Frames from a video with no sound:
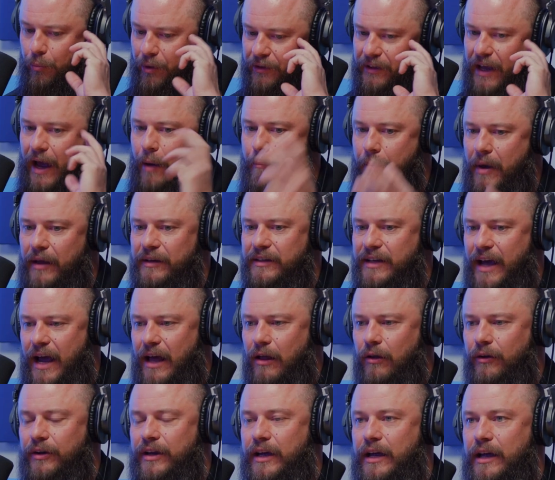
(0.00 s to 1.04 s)
but that
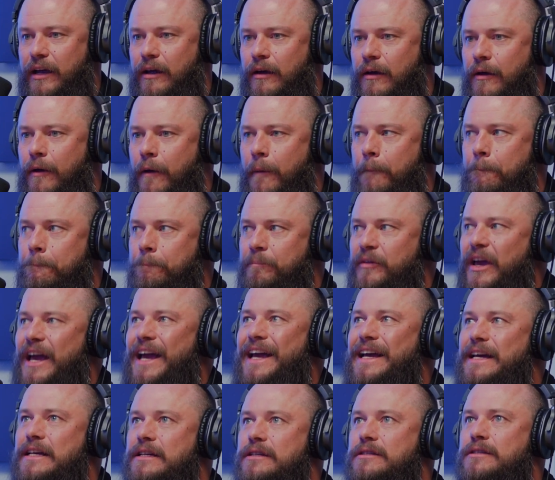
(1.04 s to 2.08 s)
mentality
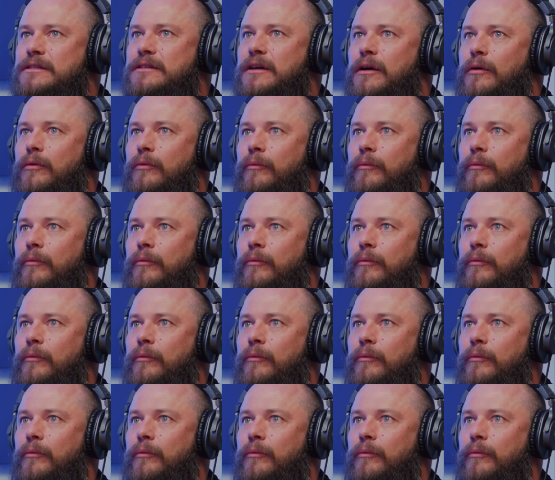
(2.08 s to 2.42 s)
is